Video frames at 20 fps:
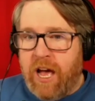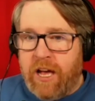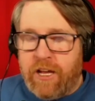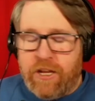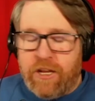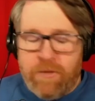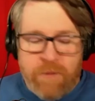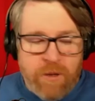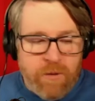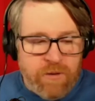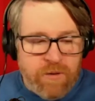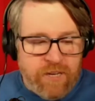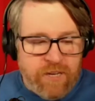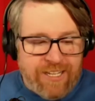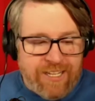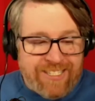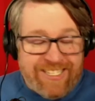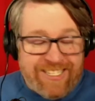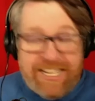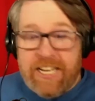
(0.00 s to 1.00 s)

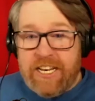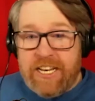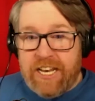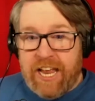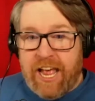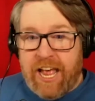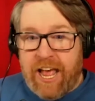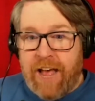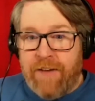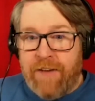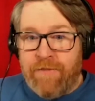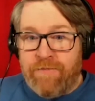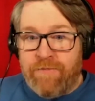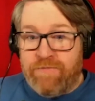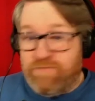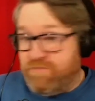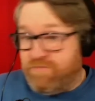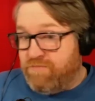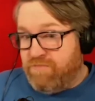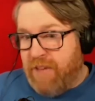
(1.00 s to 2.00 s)
communities didn't have
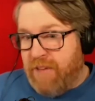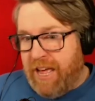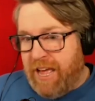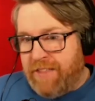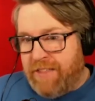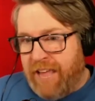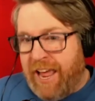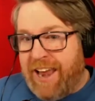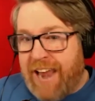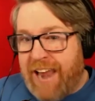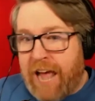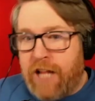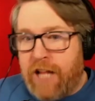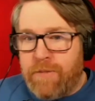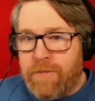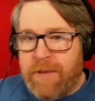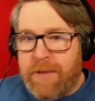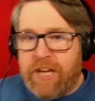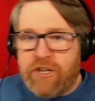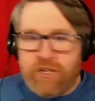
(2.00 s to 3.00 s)
They had
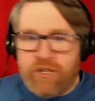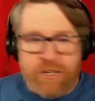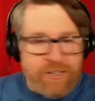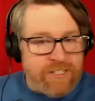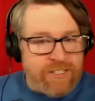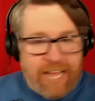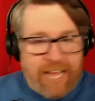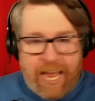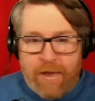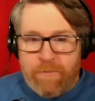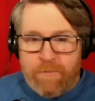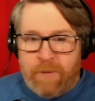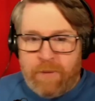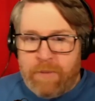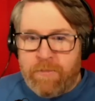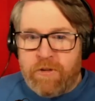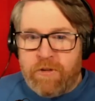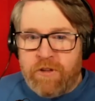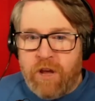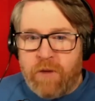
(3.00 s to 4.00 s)
acclamations. They had
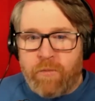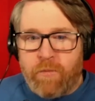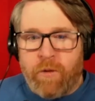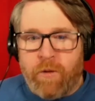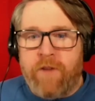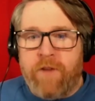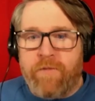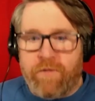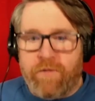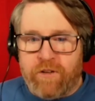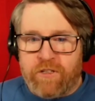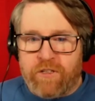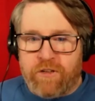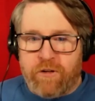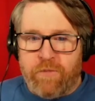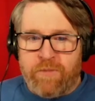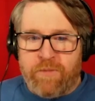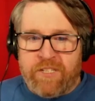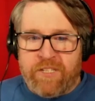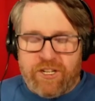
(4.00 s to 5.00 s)
people not run for
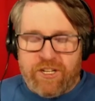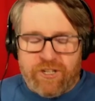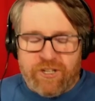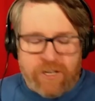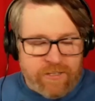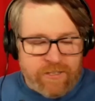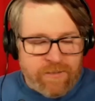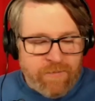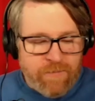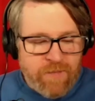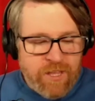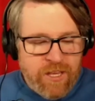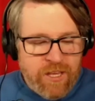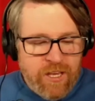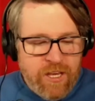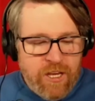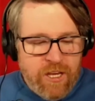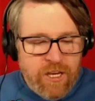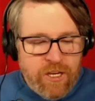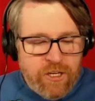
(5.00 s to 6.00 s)
certain positions.
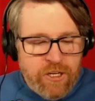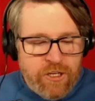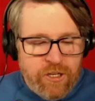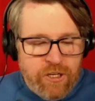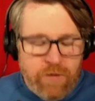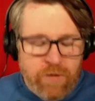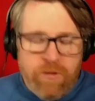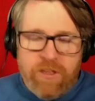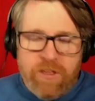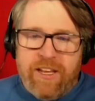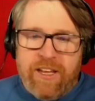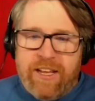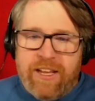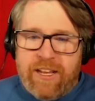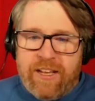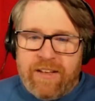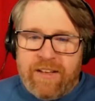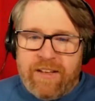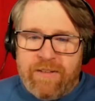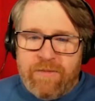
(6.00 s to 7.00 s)
Do you think
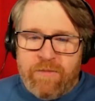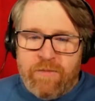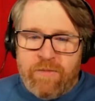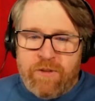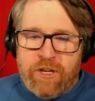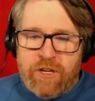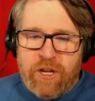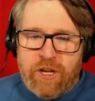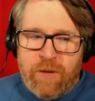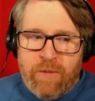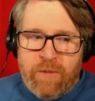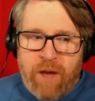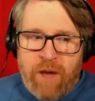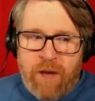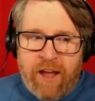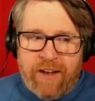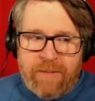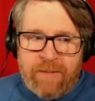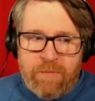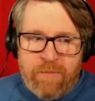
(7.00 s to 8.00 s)

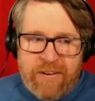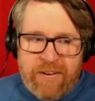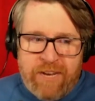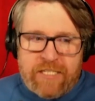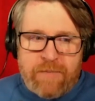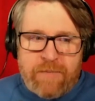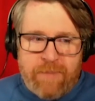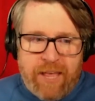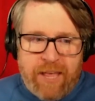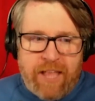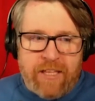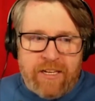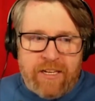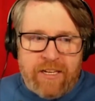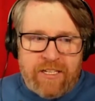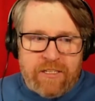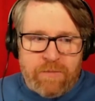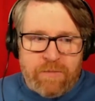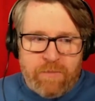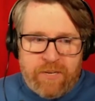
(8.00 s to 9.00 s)

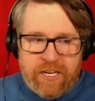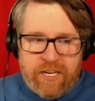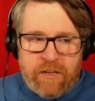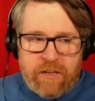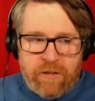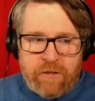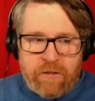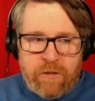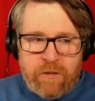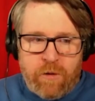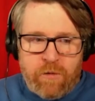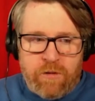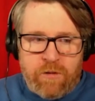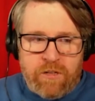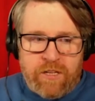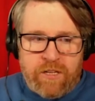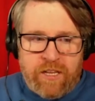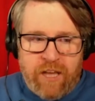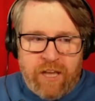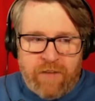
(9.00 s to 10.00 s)
municipalities, in particular local
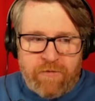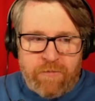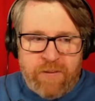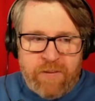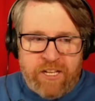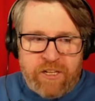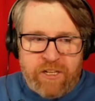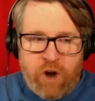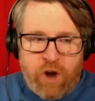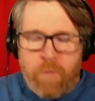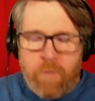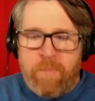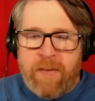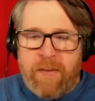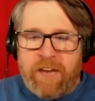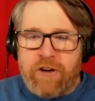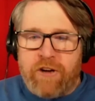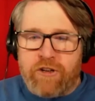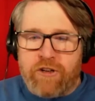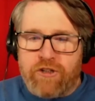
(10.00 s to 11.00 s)
governments, are
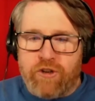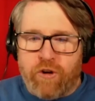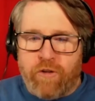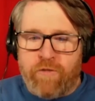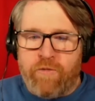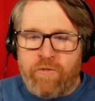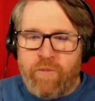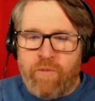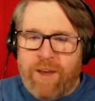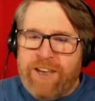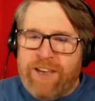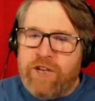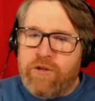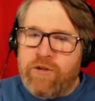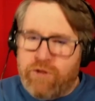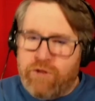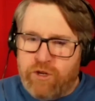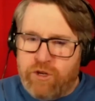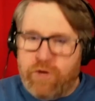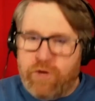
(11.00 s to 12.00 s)
better served when you
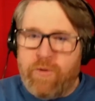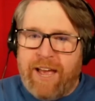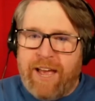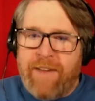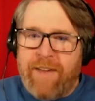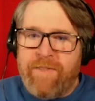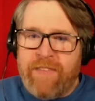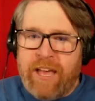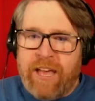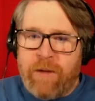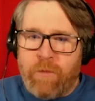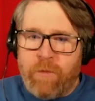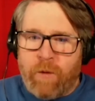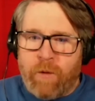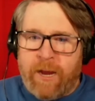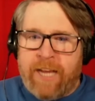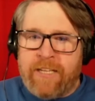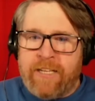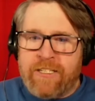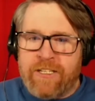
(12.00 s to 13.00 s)
do have that
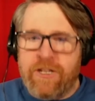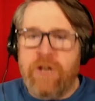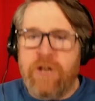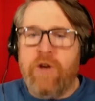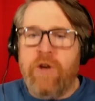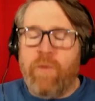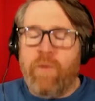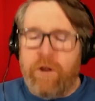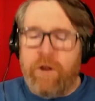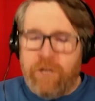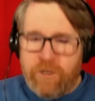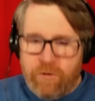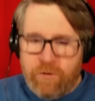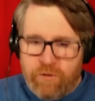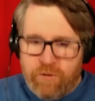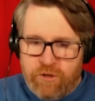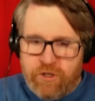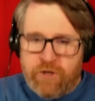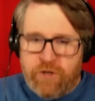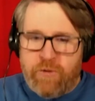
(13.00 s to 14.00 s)
race, when you
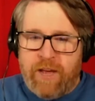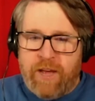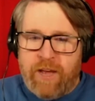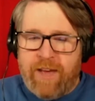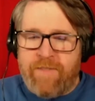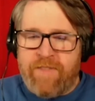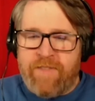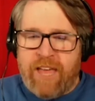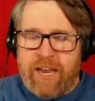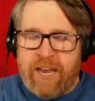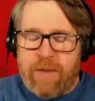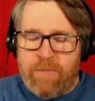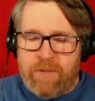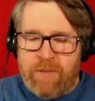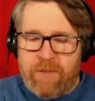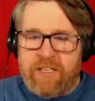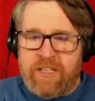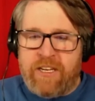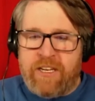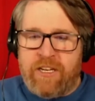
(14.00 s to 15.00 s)
do have that
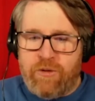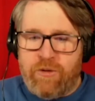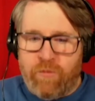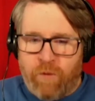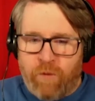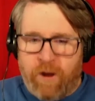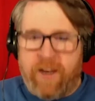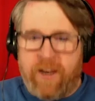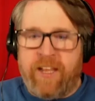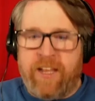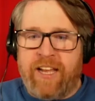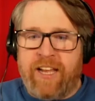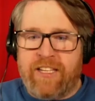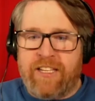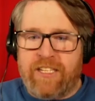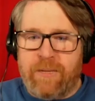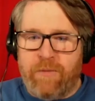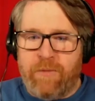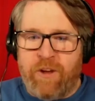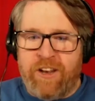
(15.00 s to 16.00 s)
ability to run against
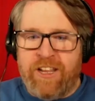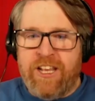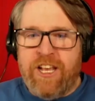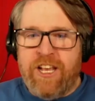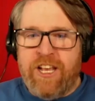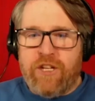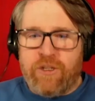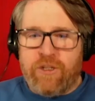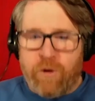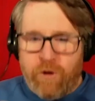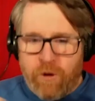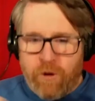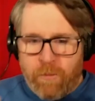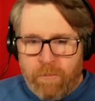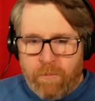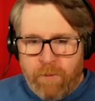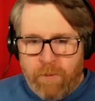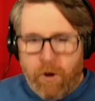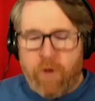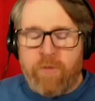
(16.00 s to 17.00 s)
someone, so you're
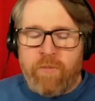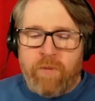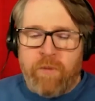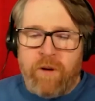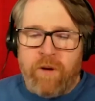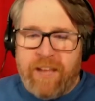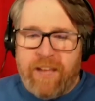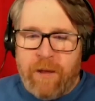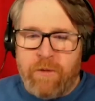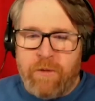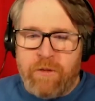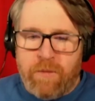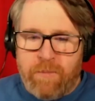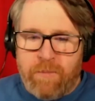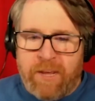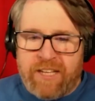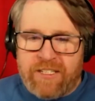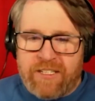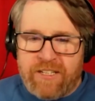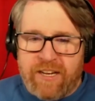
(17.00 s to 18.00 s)
both putting out the
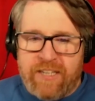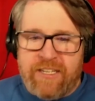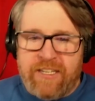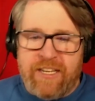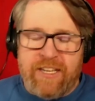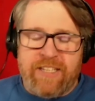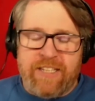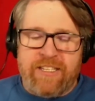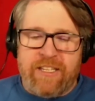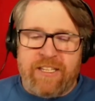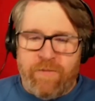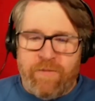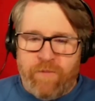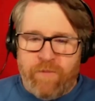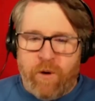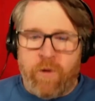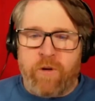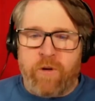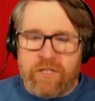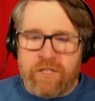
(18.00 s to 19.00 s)
best ideas and the
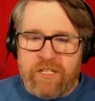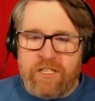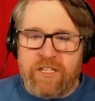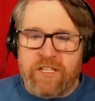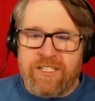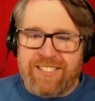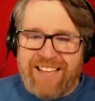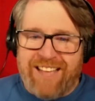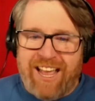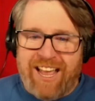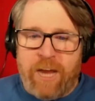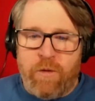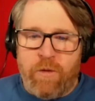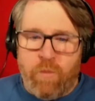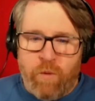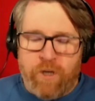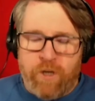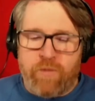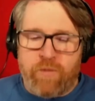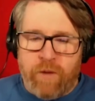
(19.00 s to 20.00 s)
voters can decide
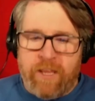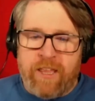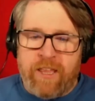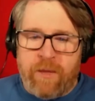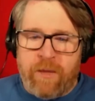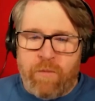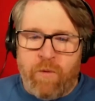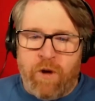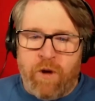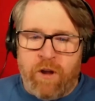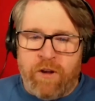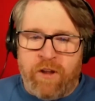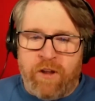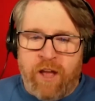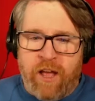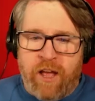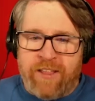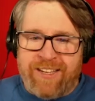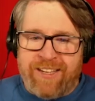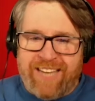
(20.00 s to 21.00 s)
which way they want
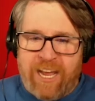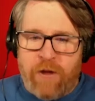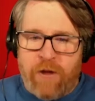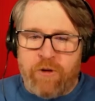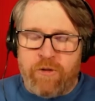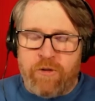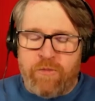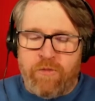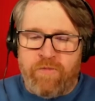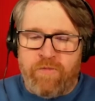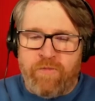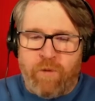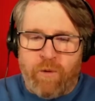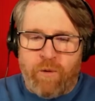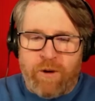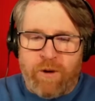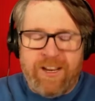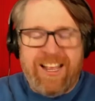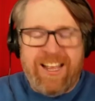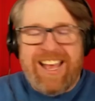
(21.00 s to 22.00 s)
the town to move
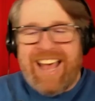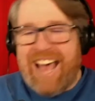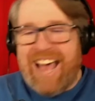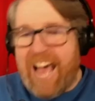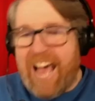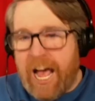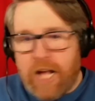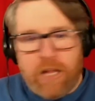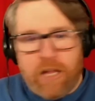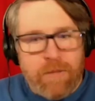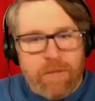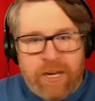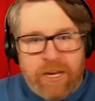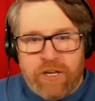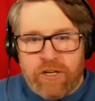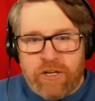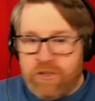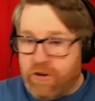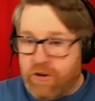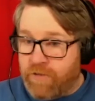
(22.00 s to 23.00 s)
forward?
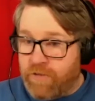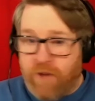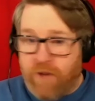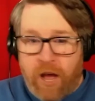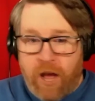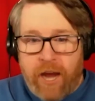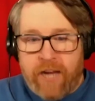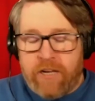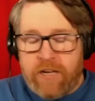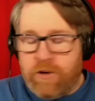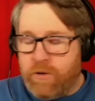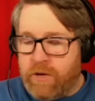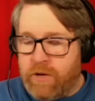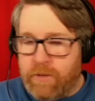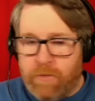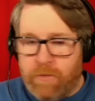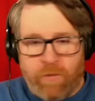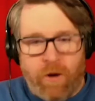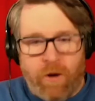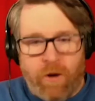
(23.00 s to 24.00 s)
Acclamations are fine, don't get
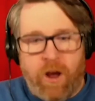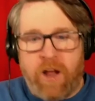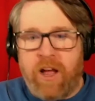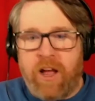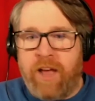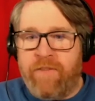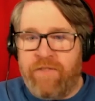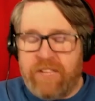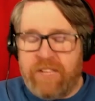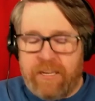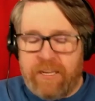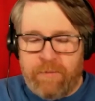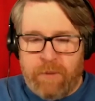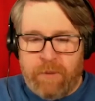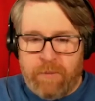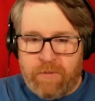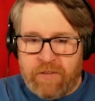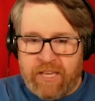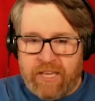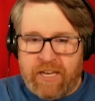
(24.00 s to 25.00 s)
me wrong. I've seen
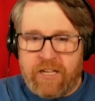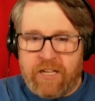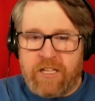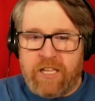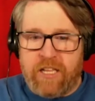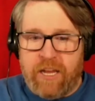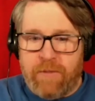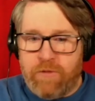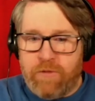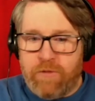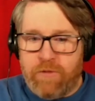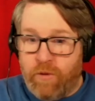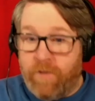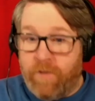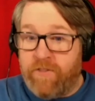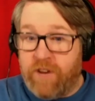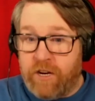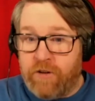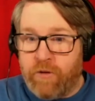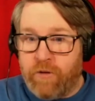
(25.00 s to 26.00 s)
people get acclaimed who have
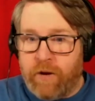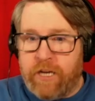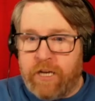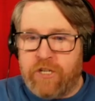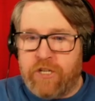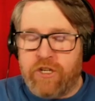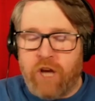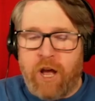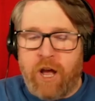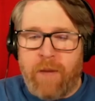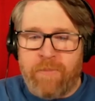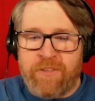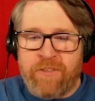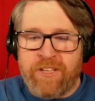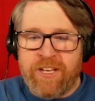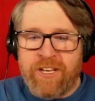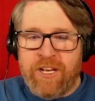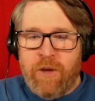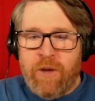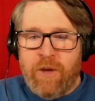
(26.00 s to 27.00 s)
done great jobs,
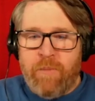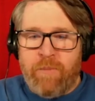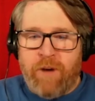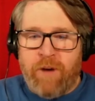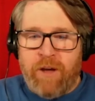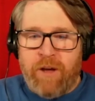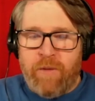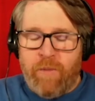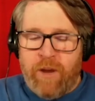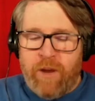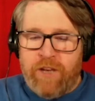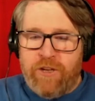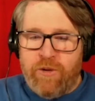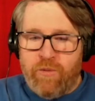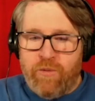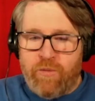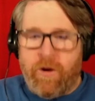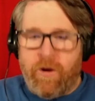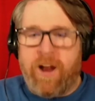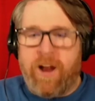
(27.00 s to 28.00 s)
but when
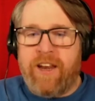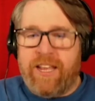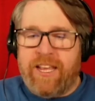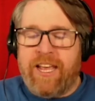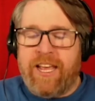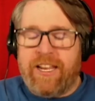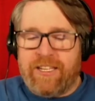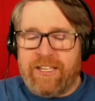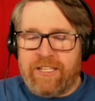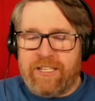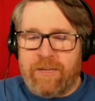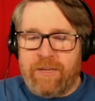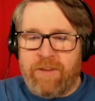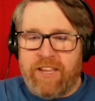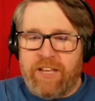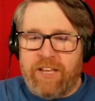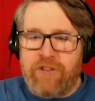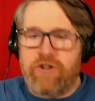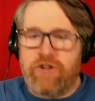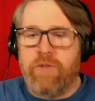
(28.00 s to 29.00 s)
you run against
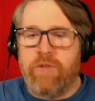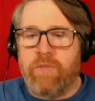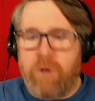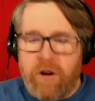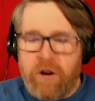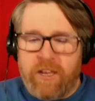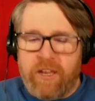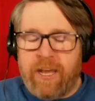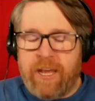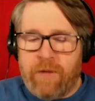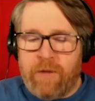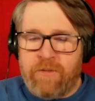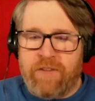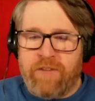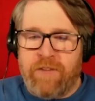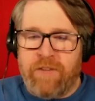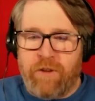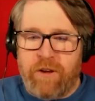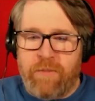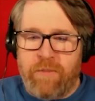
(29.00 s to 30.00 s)
somebody else, you're putting out
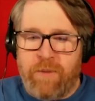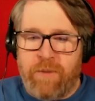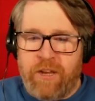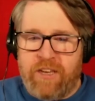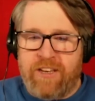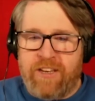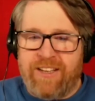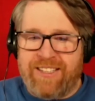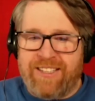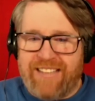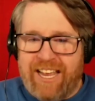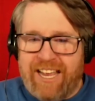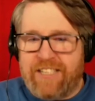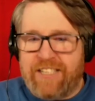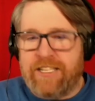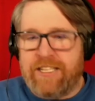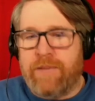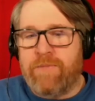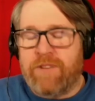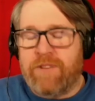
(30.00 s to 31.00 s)
different opinions, and
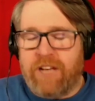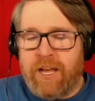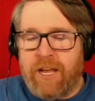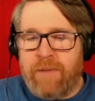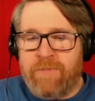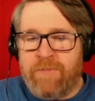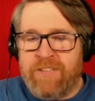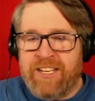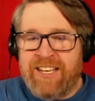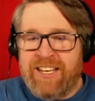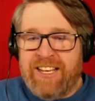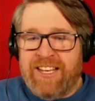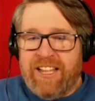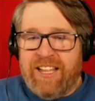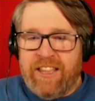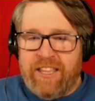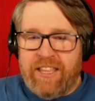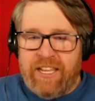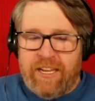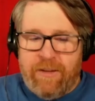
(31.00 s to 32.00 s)
sometimes
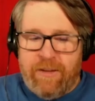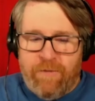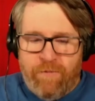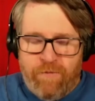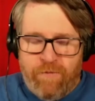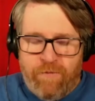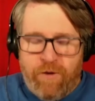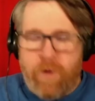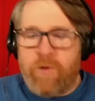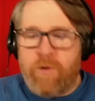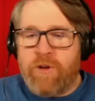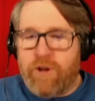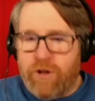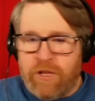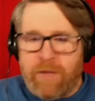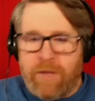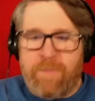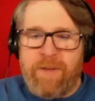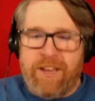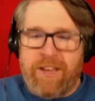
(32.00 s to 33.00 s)
the
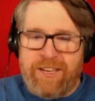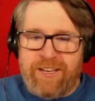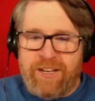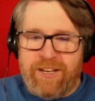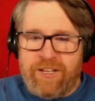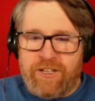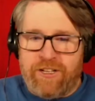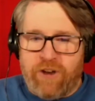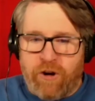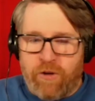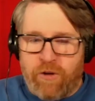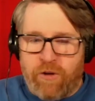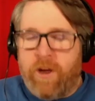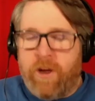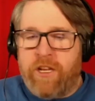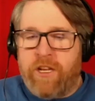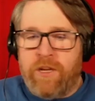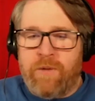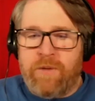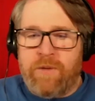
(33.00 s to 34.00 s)
vocal opinions are
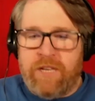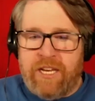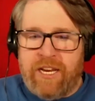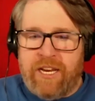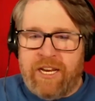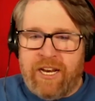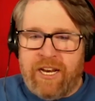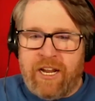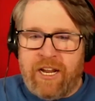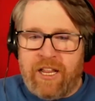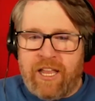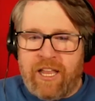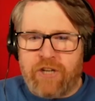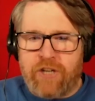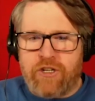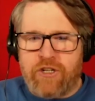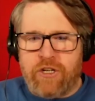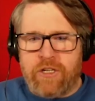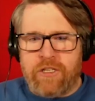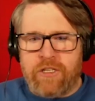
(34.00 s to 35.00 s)
what you need in
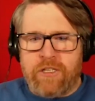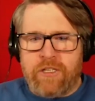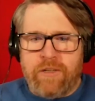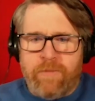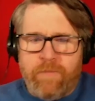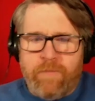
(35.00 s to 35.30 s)
elections.